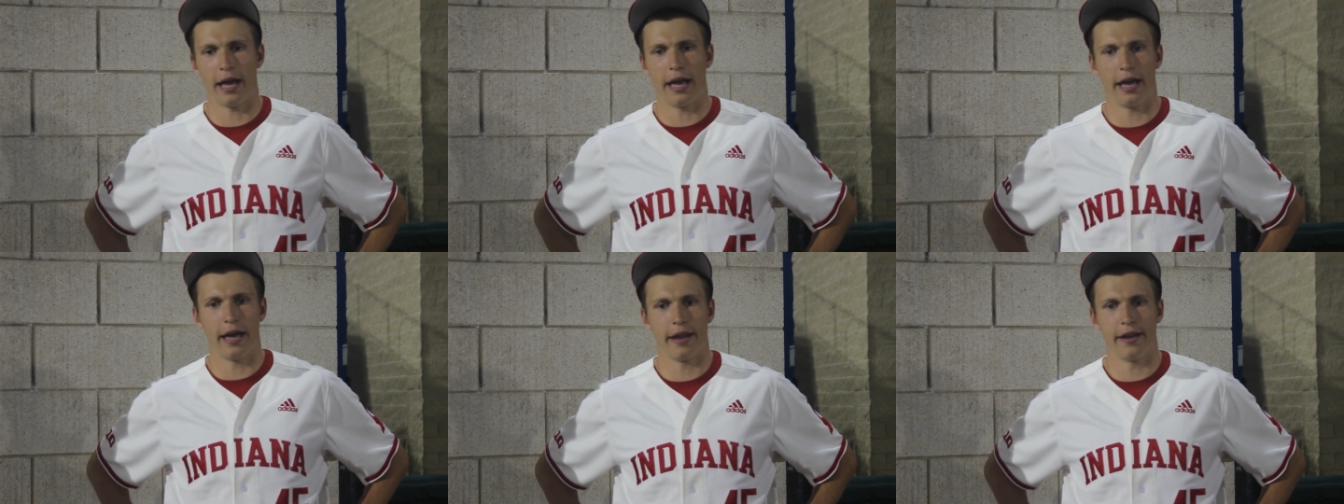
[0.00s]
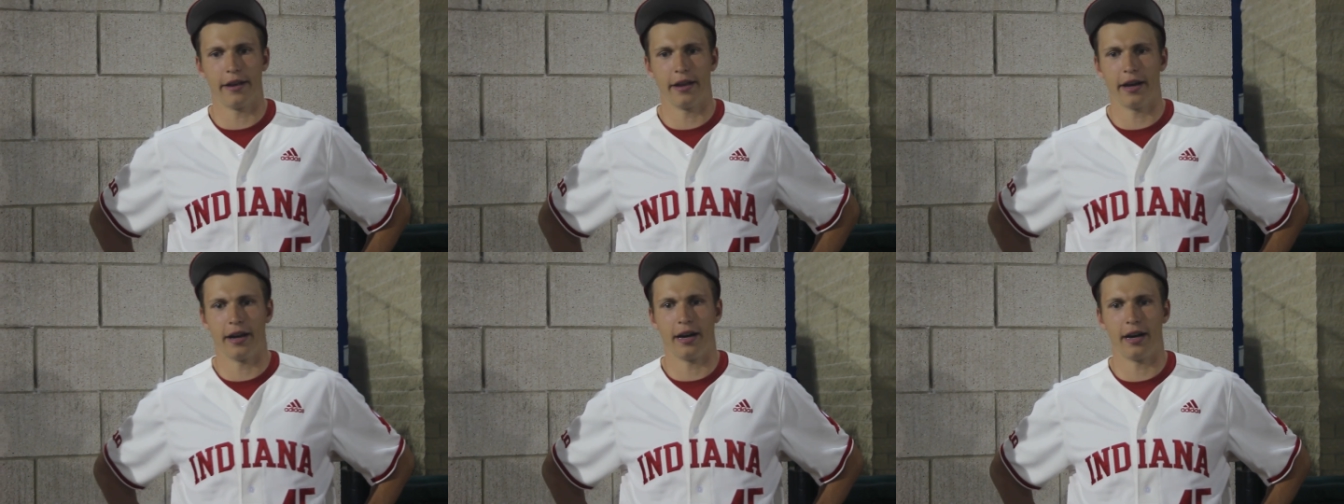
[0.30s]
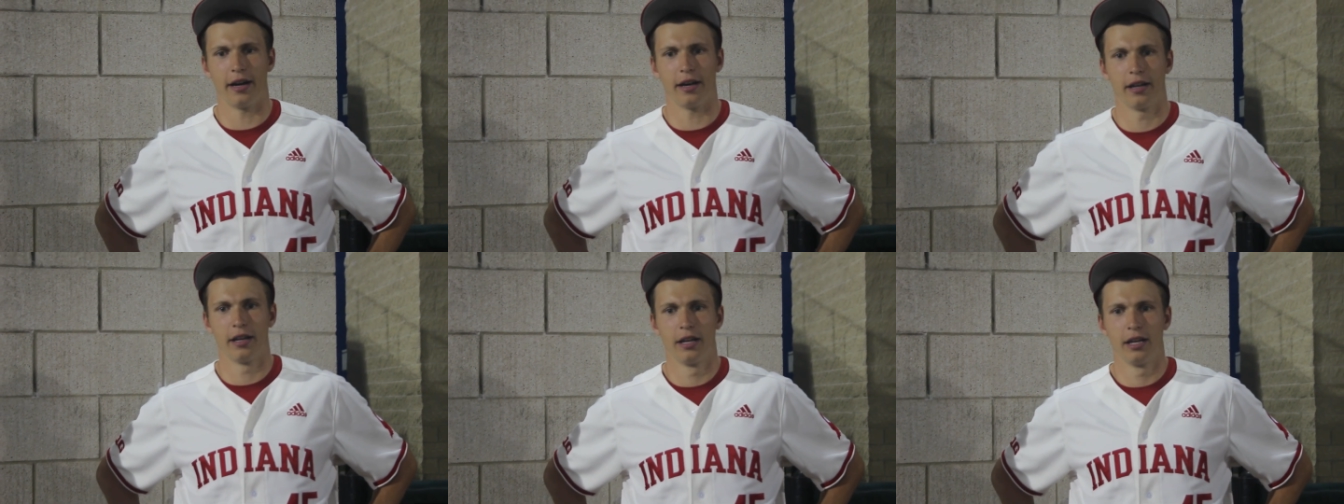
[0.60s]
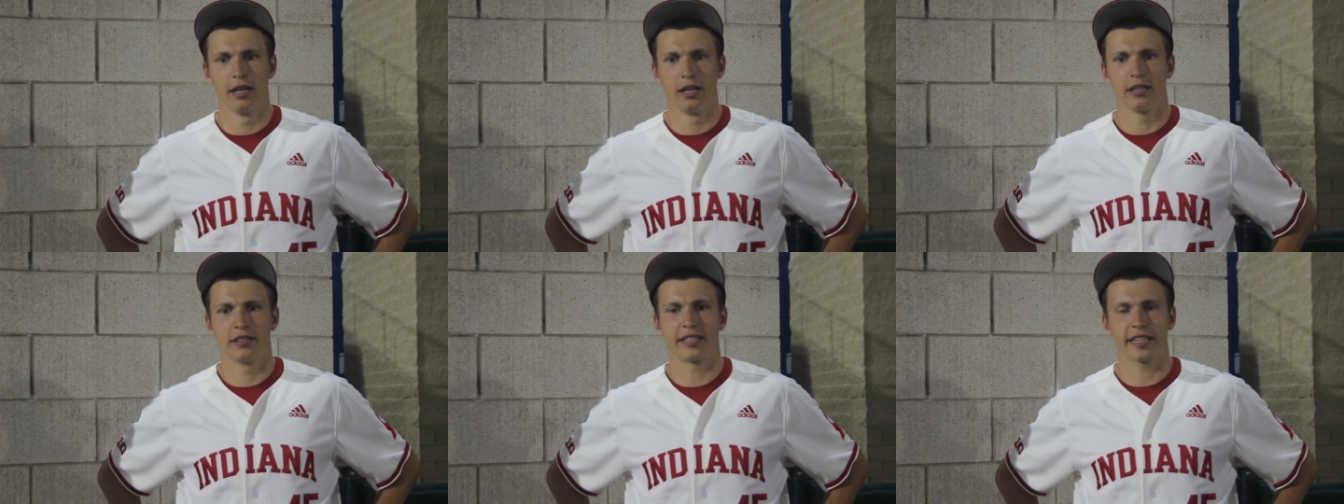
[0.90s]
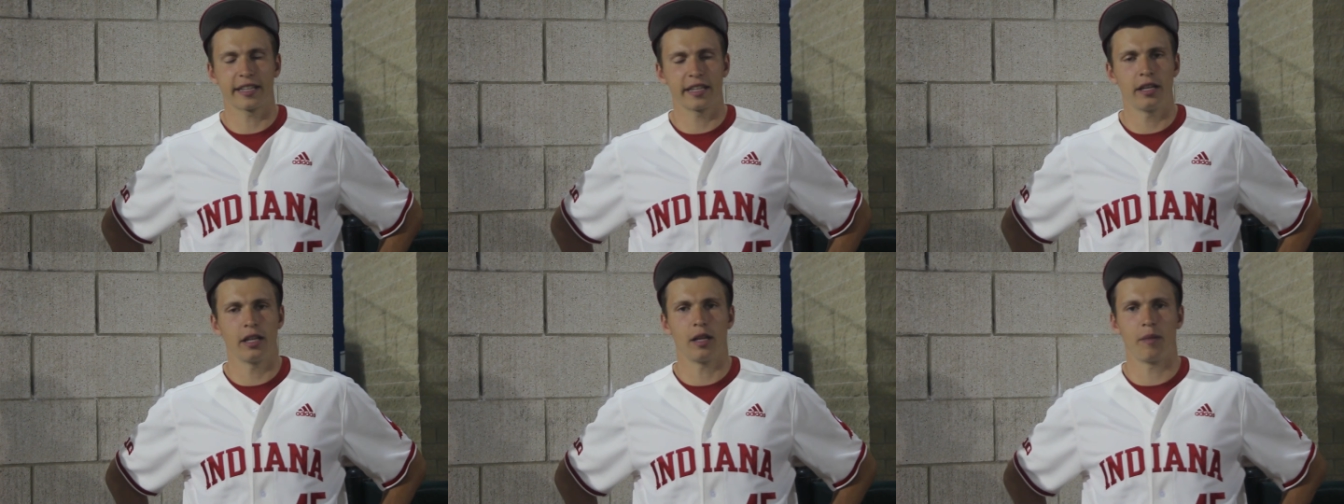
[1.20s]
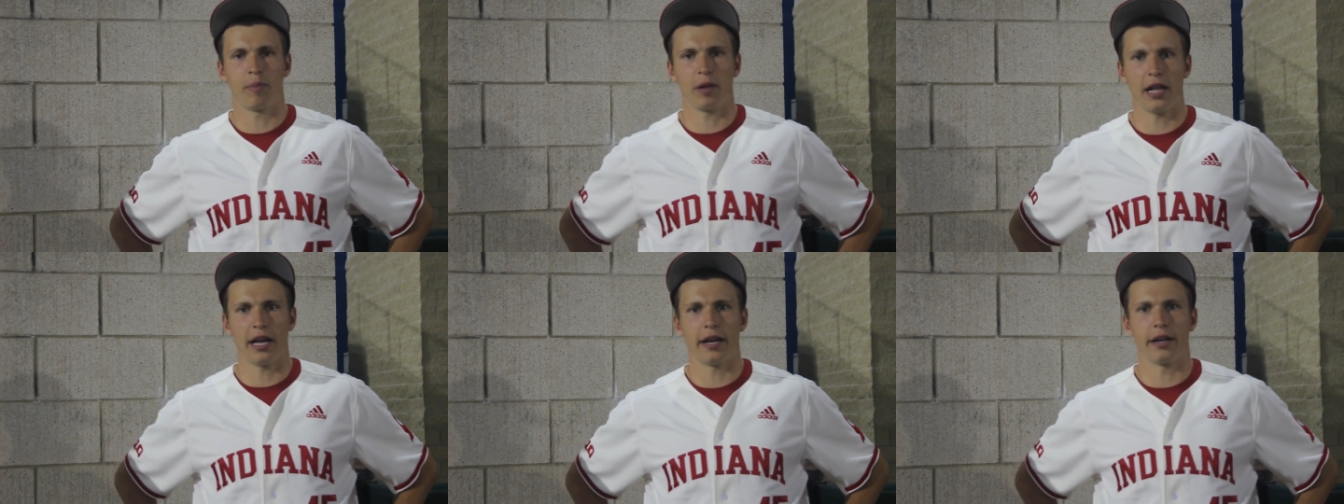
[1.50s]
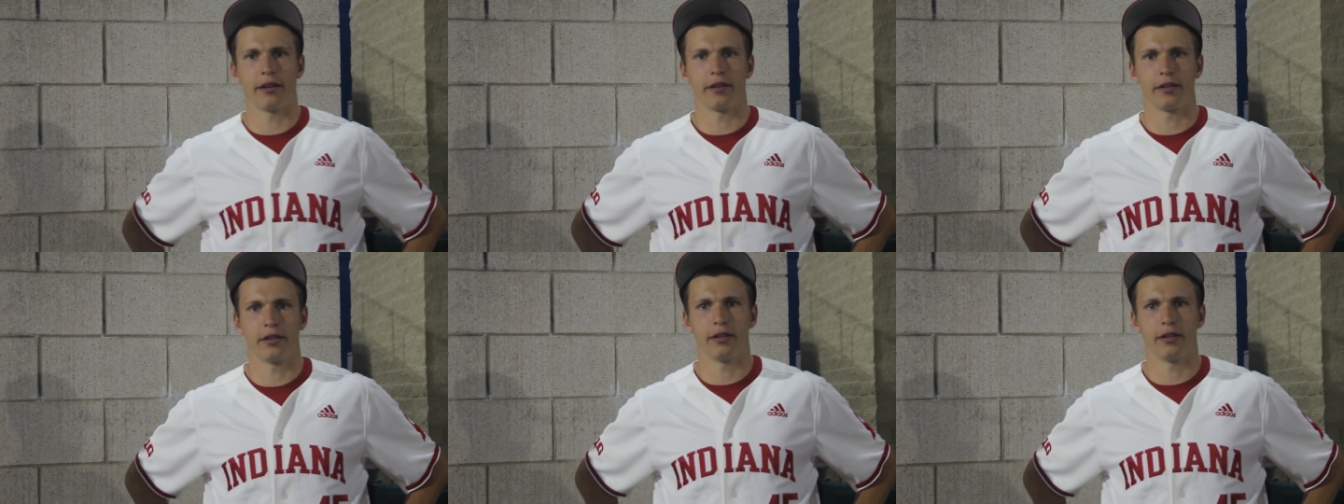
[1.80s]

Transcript: and sticking to the plan.